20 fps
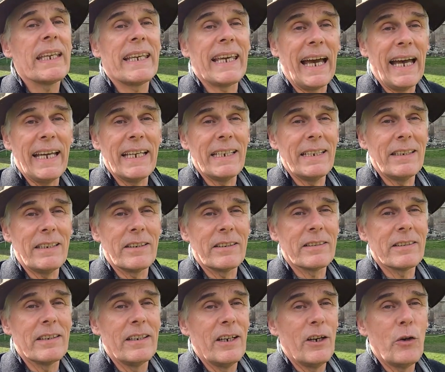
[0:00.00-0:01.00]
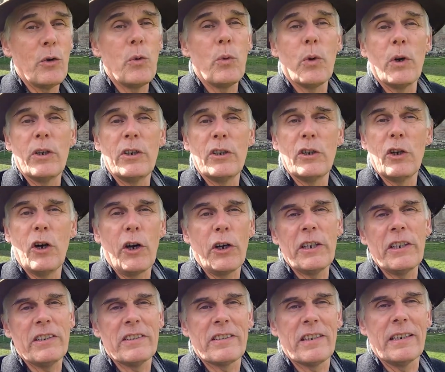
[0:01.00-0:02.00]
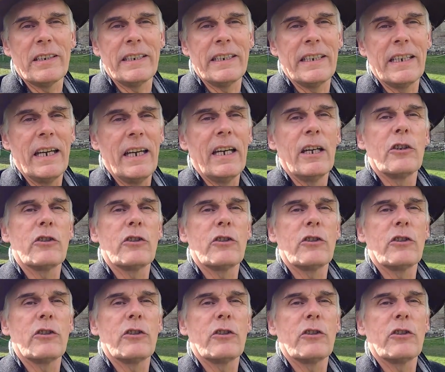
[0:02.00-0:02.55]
guides who were noisily